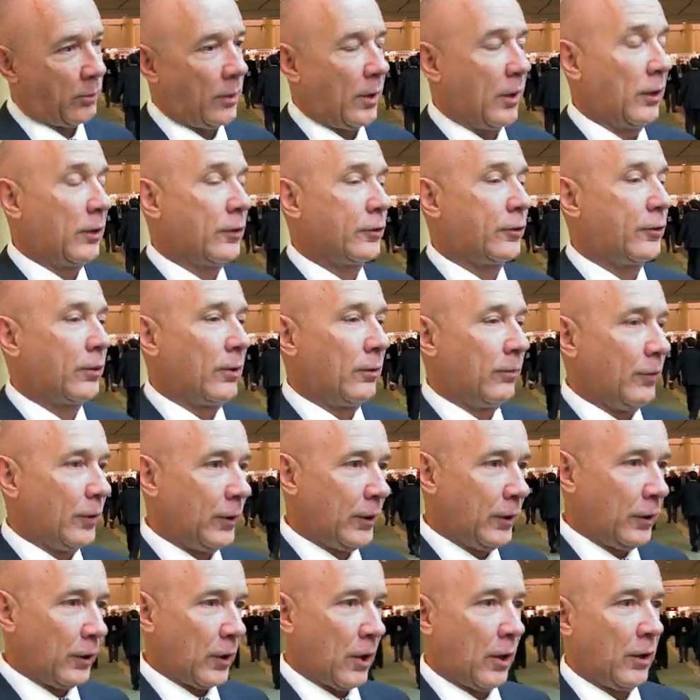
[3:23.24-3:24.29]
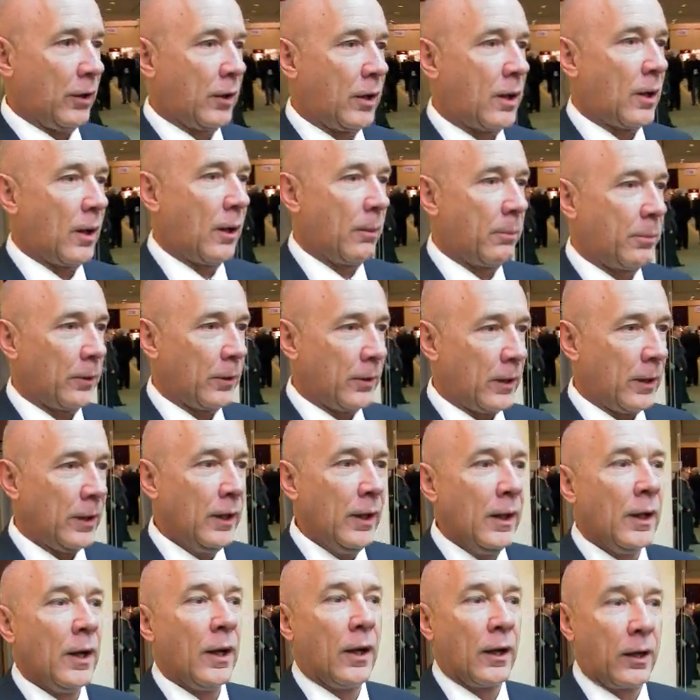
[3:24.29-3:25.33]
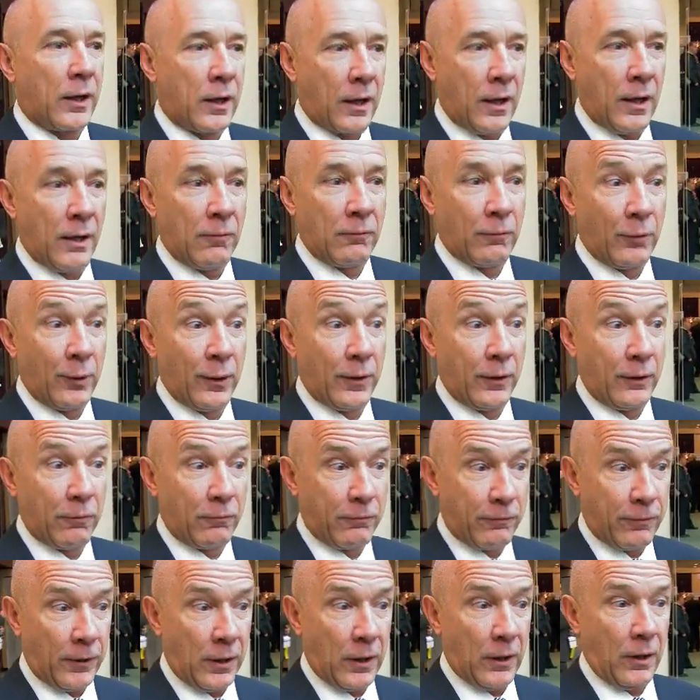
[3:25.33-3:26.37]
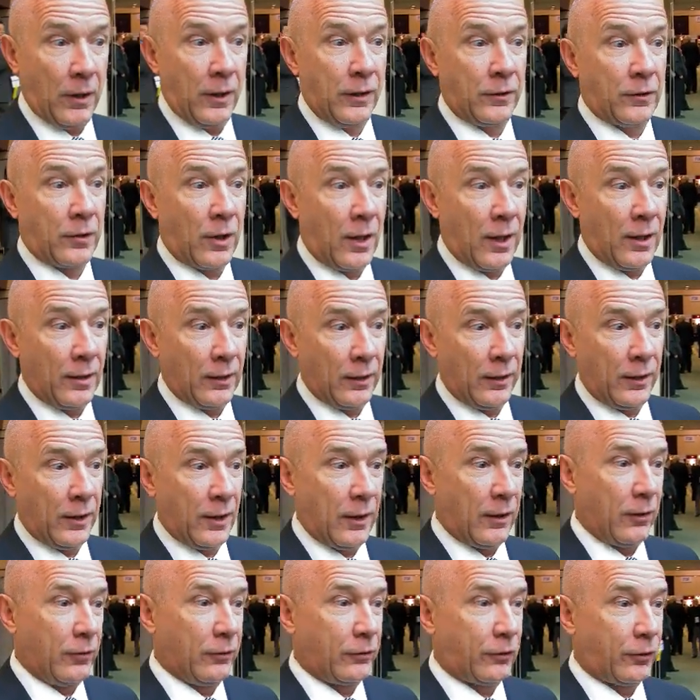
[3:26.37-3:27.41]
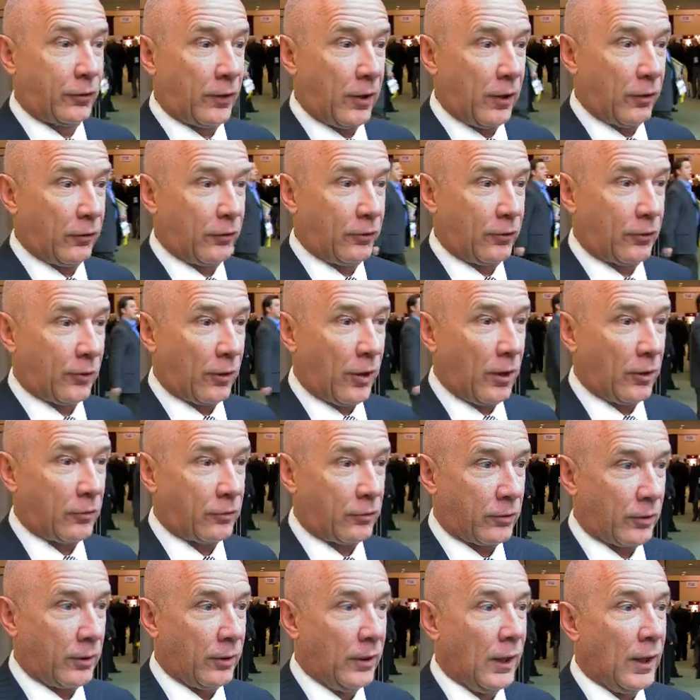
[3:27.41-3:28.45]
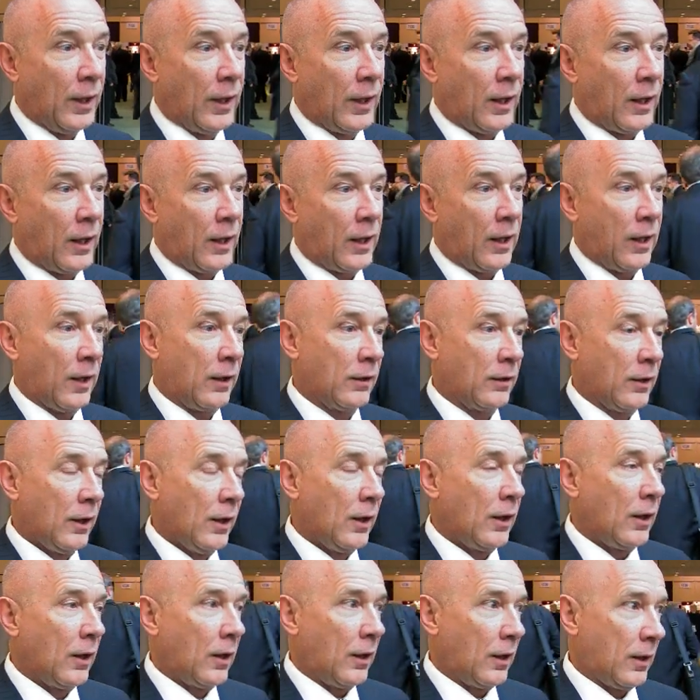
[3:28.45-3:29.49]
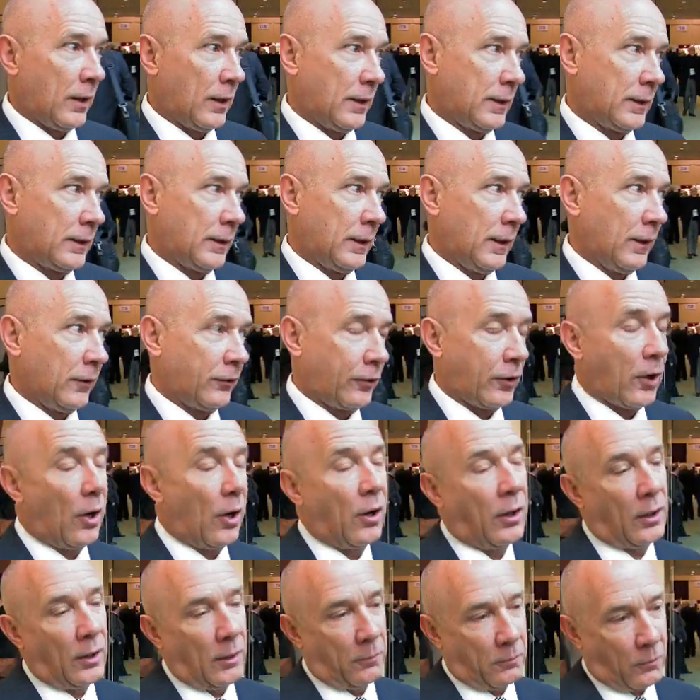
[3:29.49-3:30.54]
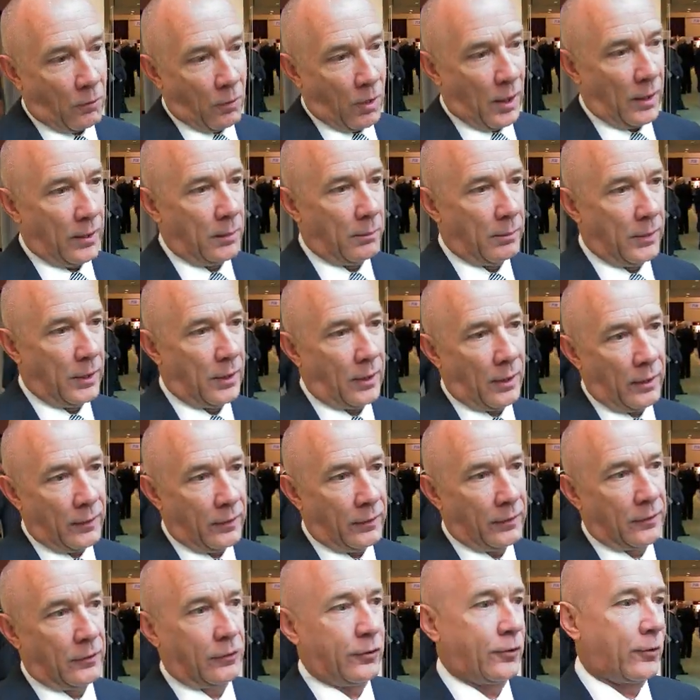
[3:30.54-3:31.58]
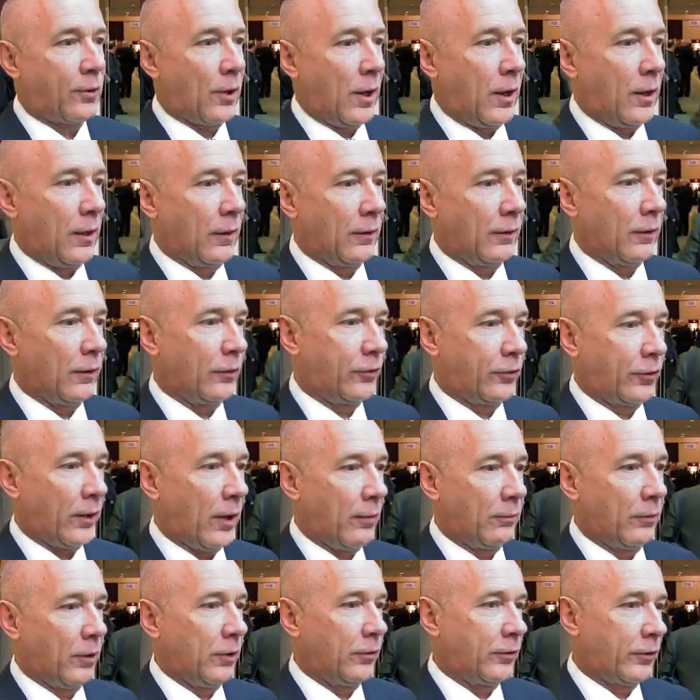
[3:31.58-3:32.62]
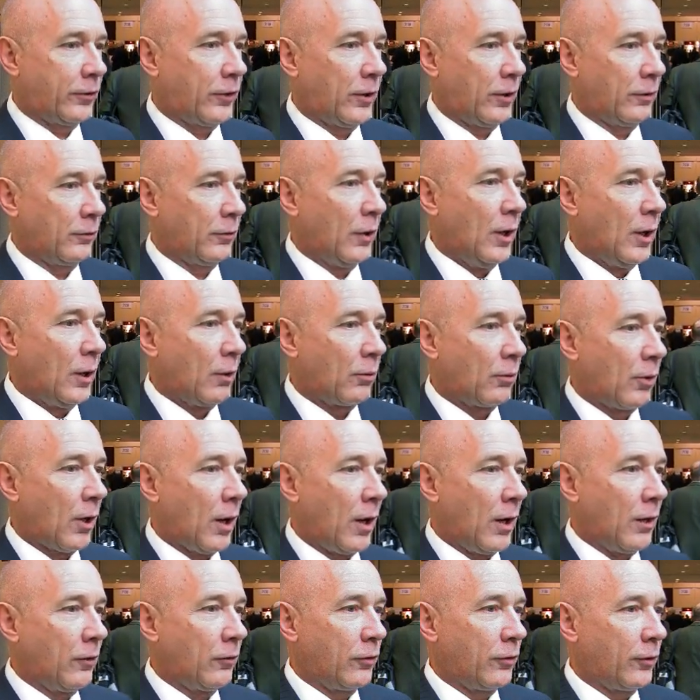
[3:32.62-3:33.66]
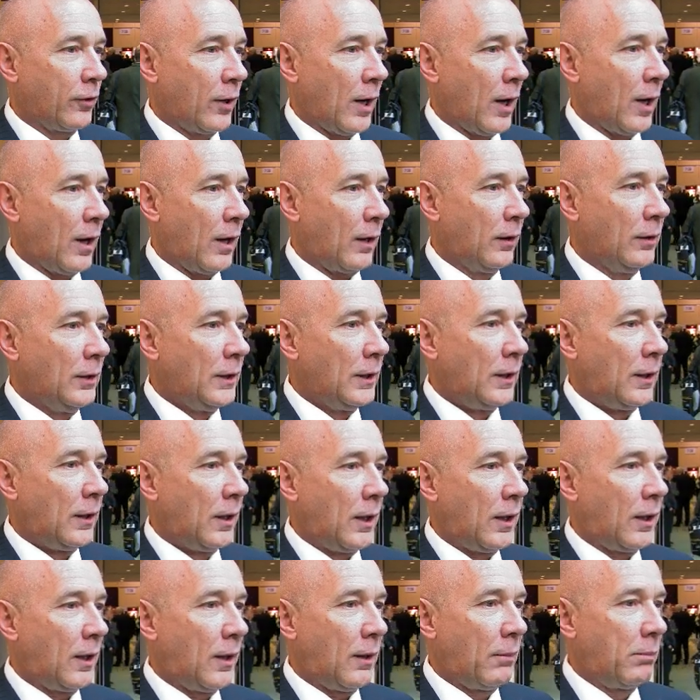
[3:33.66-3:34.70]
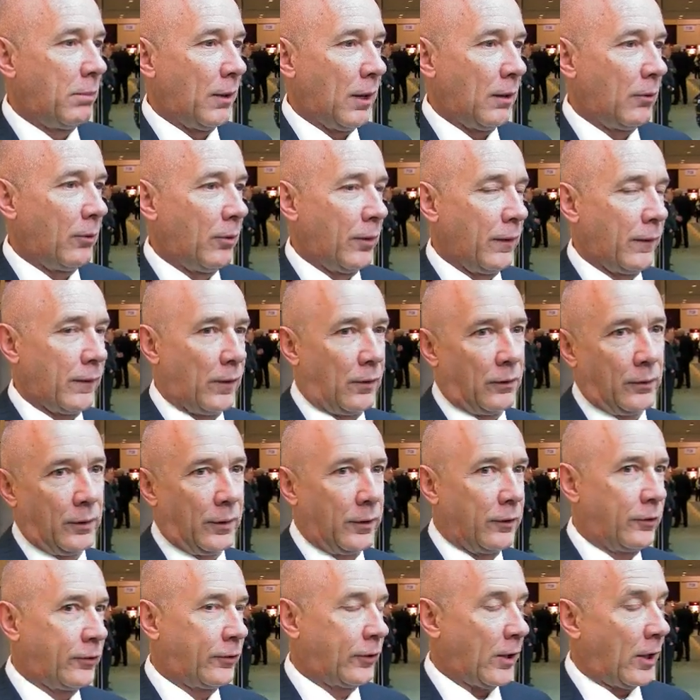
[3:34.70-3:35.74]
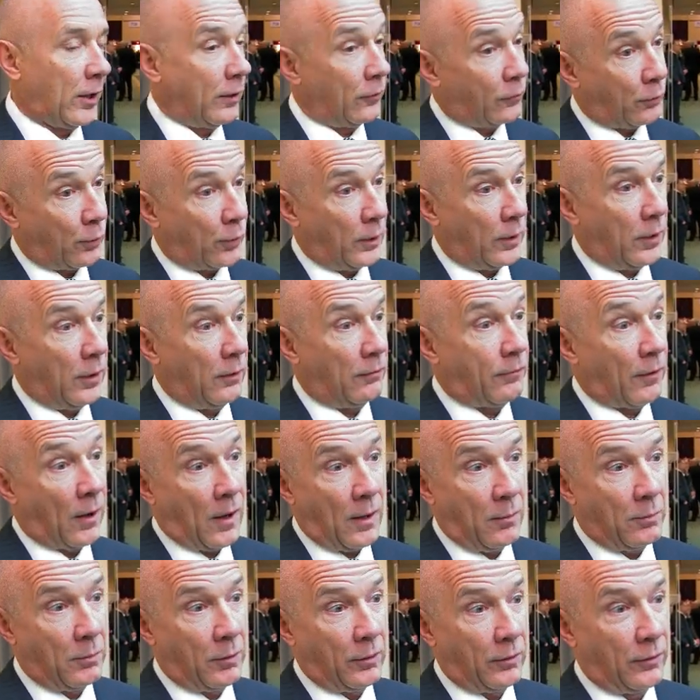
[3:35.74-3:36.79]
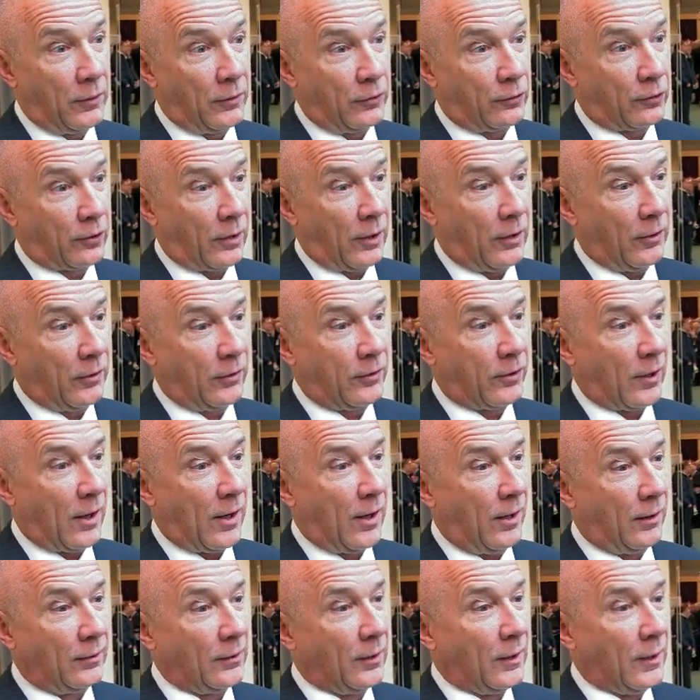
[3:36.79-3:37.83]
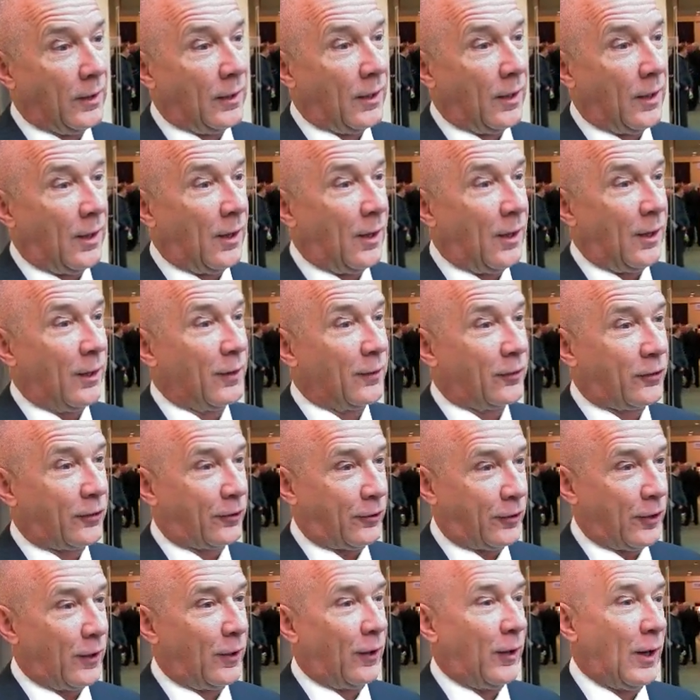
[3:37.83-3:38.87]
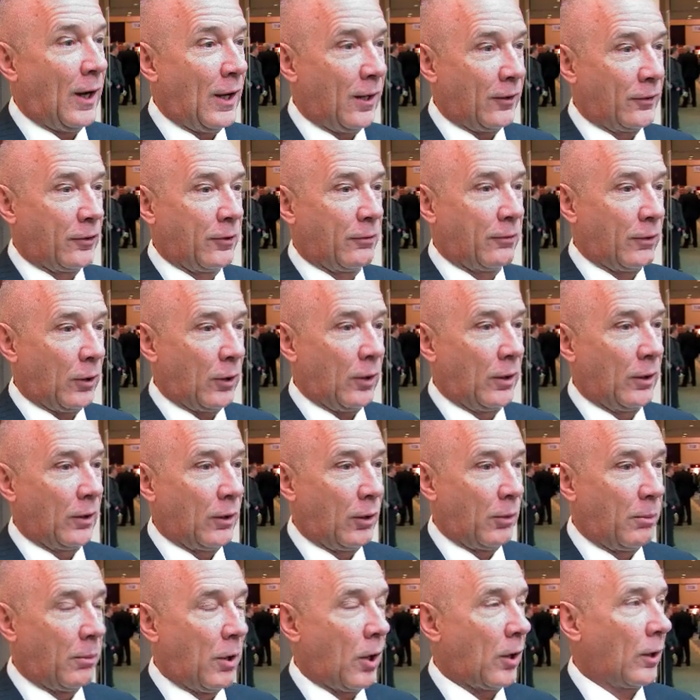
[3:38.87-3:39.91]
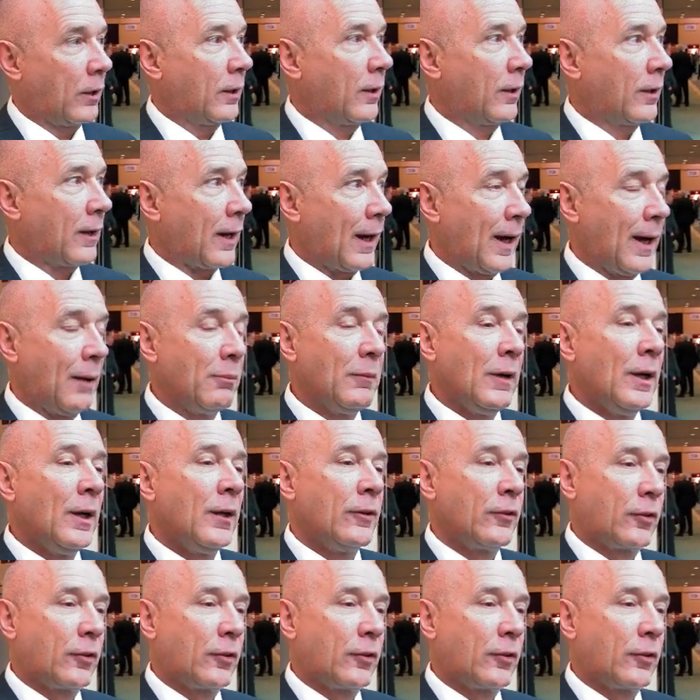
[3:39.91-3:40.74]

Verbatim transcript: a relatively young company, again with a very tightly held share structure, and uh, it's gone up quite a bit. I think it's trading in the 70 cent range now, uh, but with only, say, 25 million shares out, uh, it still has a very low market cap.